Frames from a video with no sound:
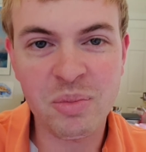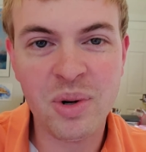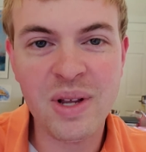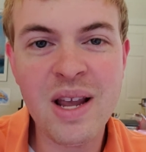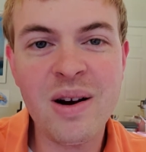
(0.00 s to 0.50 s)

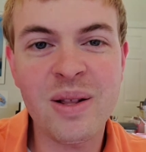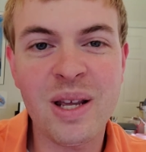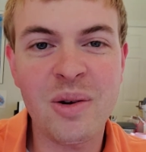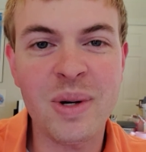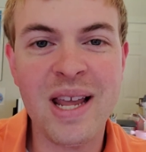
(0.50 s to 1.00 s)
per year
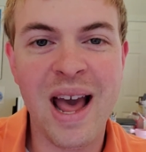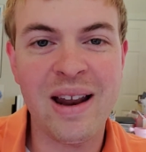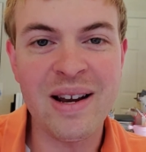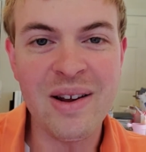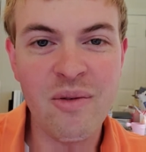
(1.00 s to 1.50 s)
that you would
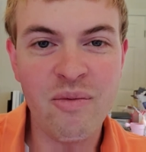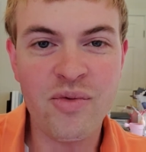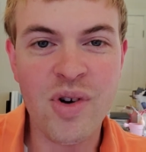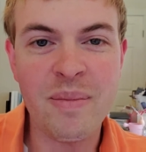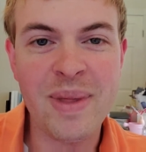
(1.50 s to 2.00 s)
get
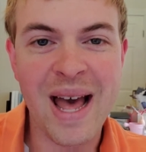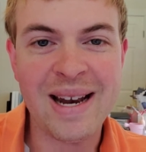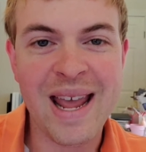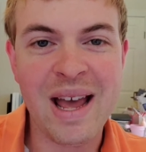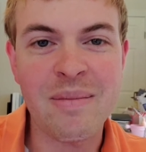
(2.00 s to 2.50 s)
from
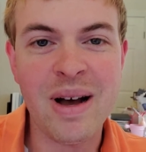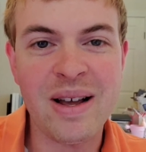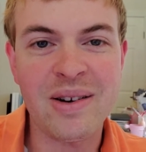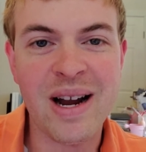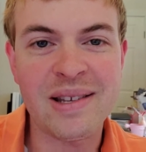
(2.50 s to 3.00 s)
that
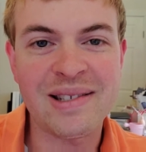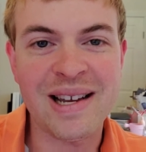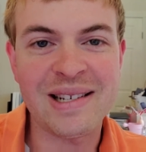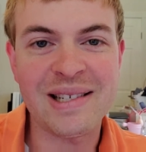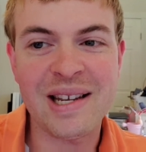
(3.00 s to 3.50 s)
Antminer
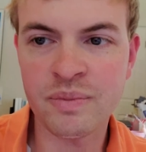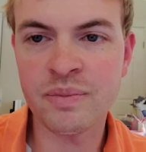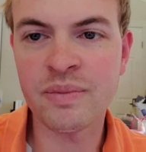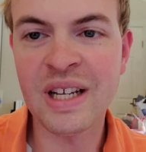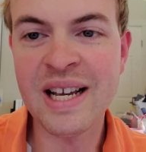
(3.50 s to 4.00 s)
S19.
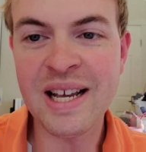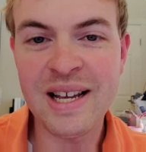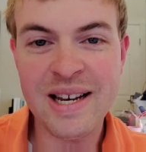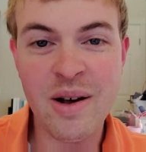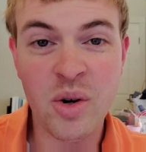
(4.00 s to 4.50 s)

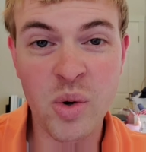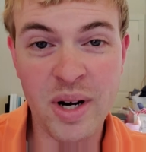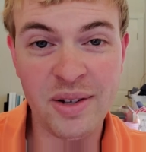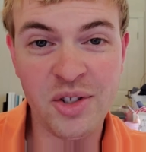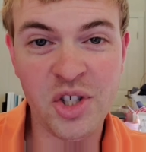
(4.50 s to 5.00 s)
Now,
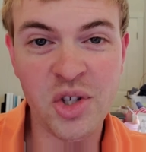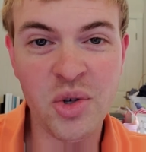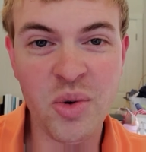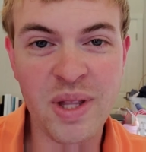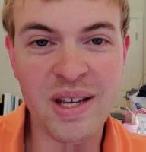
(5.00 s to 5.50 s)
according
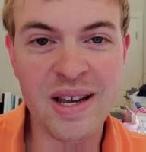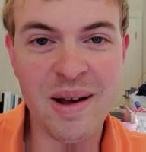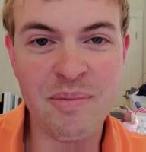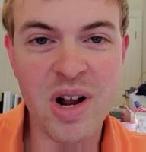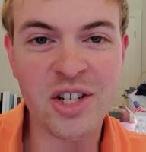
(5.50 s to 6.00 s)
to
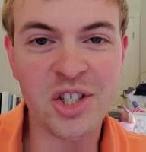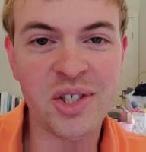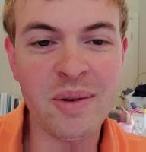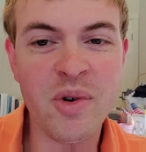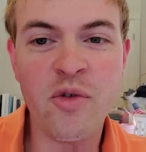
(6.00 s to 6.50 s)
the Project
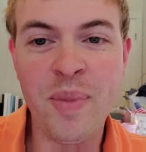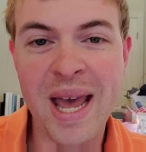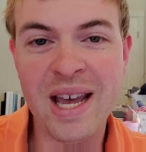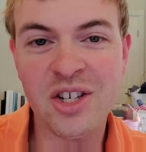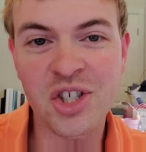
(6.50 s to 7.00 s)
Sunroof
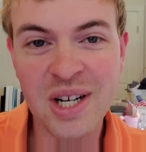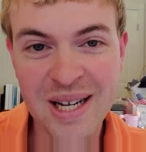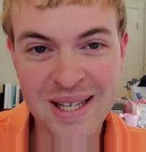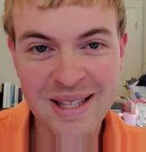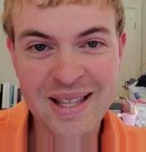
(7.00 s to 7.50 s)
page,
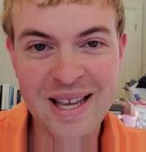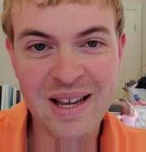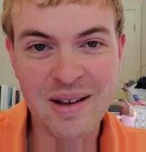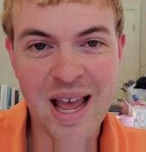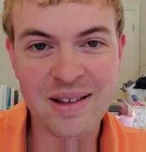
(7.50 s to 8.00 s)

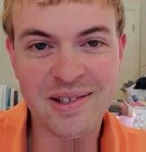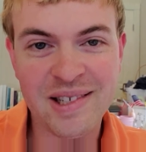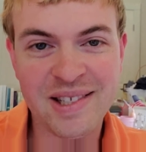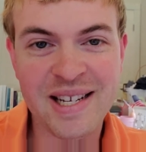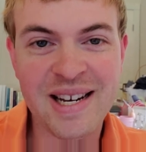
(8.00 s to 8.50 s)
the
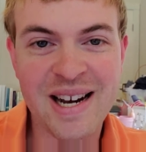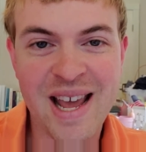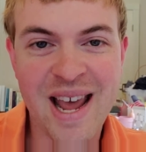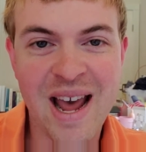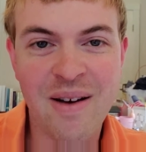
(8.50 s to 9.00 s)

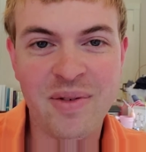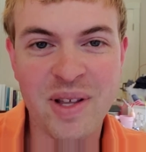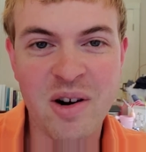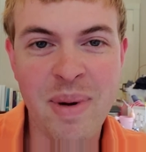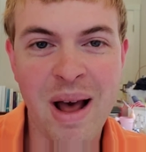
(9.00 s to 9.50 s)
16.5 or
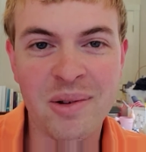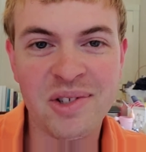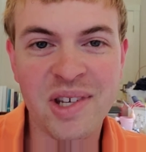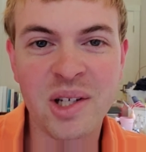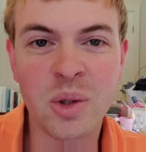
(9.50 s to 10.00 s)

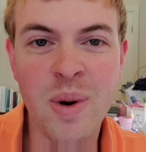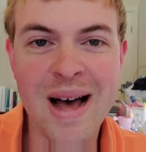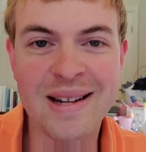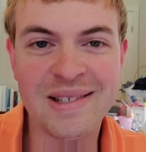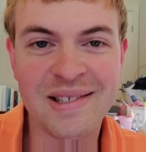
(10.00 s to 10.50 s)
thereabouts
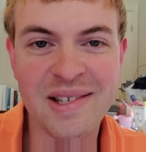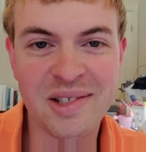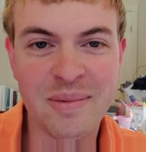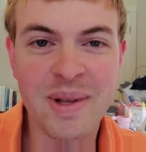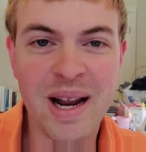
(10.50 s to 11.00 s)
kilowatt
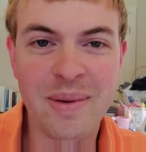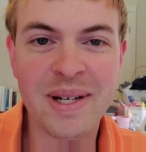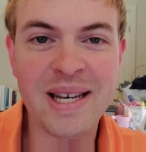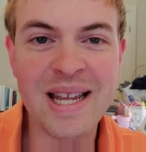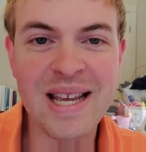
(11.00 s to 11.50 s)
system that I
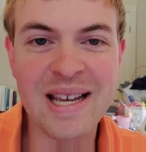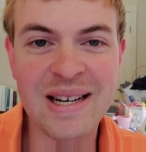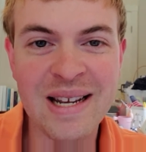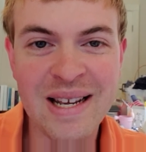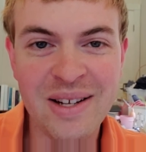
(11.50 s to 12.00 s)
would
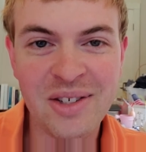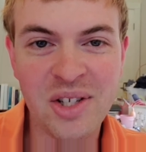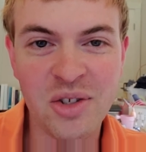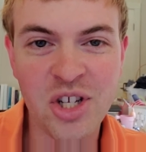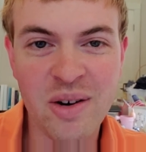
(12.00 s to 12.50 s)
need
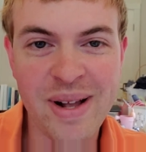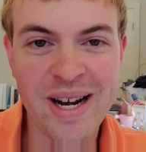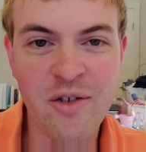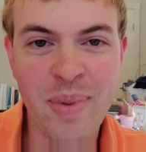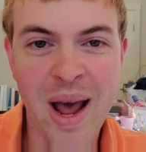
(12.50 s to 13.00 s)
to generate
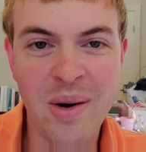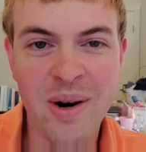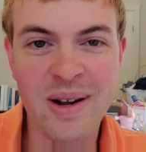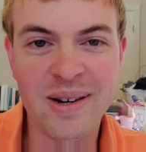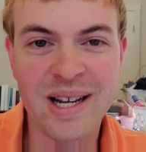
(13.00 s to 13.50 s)
enough power
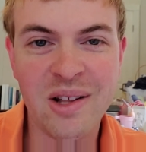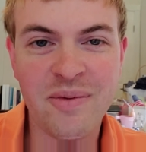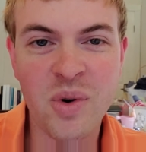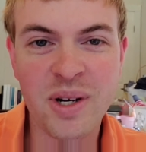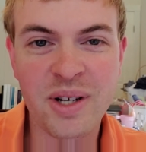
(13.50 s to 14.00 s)
here in
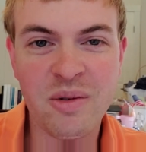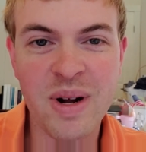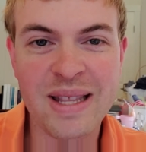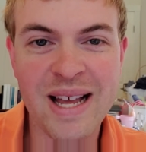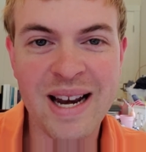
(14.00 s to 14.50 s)
California to
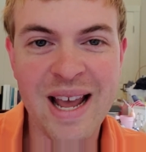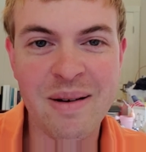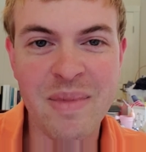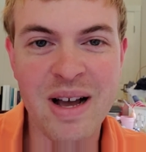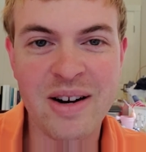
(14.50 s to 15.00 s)
run that
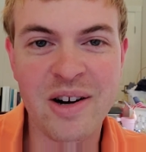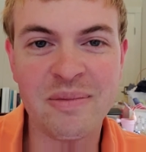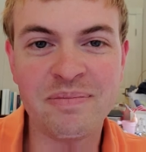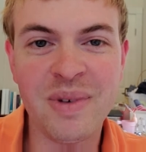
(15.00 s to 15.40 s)
Antminer